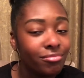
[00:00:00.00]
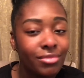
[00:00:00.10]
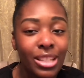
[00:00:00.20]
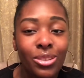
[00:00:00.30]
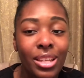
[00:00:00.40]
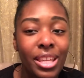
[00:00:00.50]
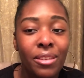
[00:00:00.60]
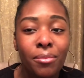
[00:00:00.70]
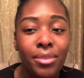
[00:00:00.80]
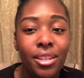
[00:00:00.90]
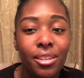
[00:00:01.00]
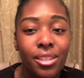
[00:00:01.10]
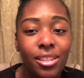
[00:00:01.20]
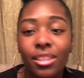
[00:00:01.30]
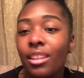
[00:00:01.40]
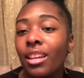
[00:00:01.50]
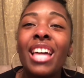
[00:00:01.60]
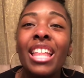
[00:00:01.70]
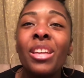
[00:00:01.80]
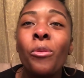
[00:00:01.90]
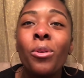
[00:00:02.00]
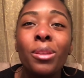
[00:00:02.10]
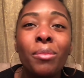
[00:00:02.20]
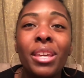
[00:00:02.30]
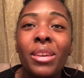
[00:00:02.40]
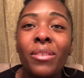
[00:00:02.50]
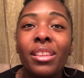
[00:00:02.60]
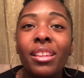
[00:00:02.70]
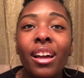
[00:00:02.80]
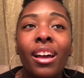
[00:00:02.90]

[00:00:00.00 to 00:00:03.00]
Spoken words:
I tried to give them nooks. I didn't want them to even